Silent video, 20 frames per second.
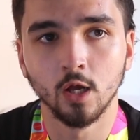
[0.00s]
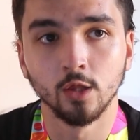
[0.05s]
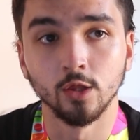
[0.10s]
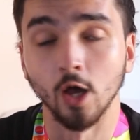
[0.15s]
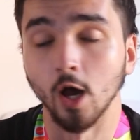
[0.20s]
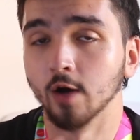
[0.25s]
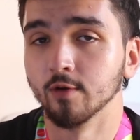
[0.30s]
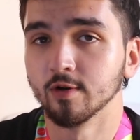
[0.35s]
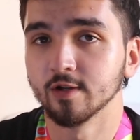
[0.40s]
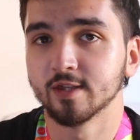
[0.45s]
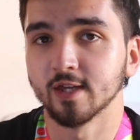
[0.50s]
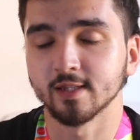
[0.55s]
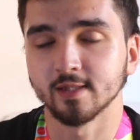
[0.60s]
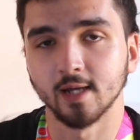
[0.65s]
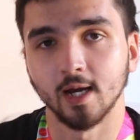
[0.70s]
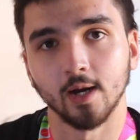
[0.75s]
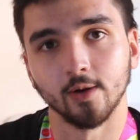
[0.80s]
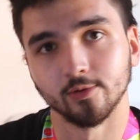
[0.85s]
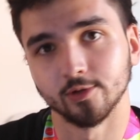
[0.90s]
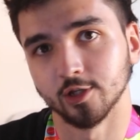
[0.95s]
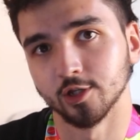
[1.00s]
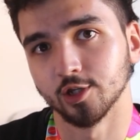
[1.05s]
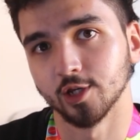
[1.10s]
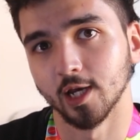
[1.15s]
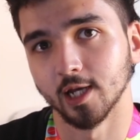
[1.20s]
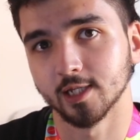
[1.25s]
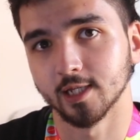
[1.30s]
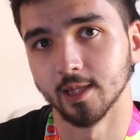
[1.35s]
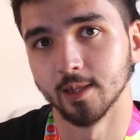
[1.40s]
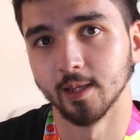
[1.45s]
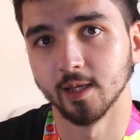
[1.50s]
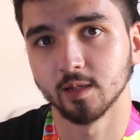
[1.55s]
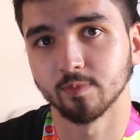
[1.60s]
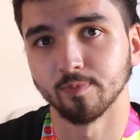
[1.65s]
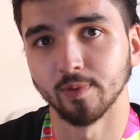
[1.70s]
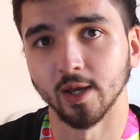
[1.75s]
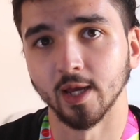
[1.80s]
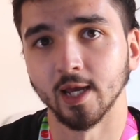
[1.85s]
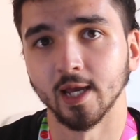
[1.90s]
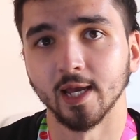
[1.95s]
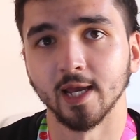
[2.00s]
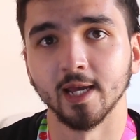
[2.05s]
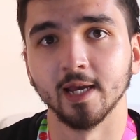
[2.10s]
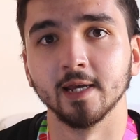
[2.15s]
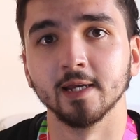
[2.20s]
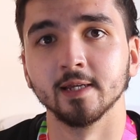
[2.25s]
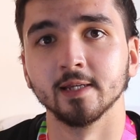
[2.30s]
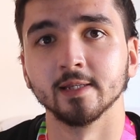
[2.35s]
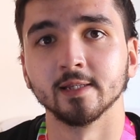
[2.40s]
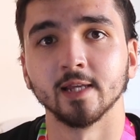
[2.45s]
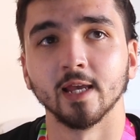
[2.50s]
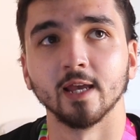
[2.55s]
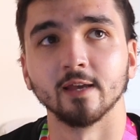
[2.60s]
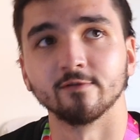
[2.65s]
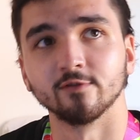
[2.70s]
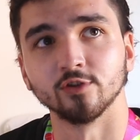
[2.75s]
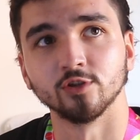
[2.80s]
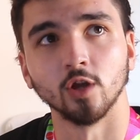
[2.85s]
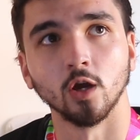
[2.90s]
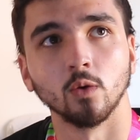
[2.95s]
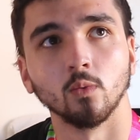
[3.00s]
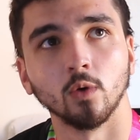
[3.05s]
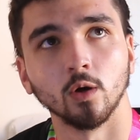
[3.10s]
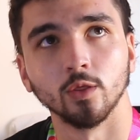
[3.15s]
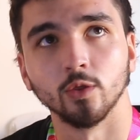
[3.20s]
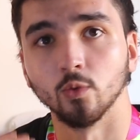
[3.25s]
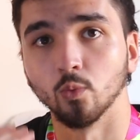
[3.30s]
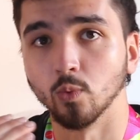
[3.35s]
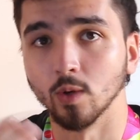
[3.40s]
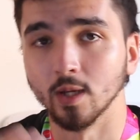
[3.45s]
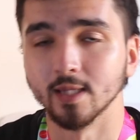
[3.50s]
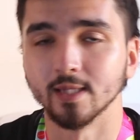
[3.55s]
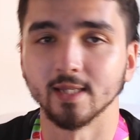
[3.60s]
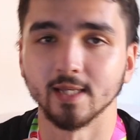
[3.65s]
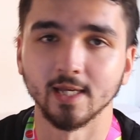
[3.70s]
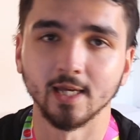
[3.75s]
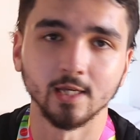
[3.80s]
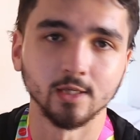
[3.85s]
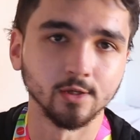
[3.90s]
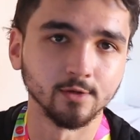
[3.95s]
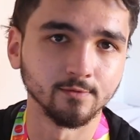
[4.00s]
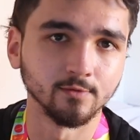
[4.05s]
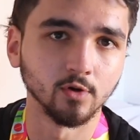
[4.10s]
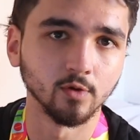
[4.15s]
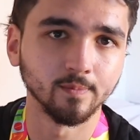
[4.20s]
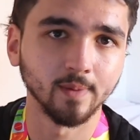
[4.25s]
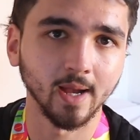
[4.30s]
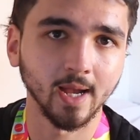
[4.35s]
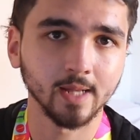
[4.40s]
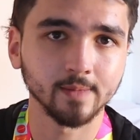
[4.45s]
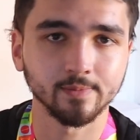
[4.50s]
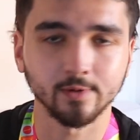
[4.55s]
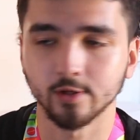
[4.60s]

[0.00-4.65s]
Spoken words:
The only thing that I would suggest in this bit is if you don't want the wind to hit you real bad,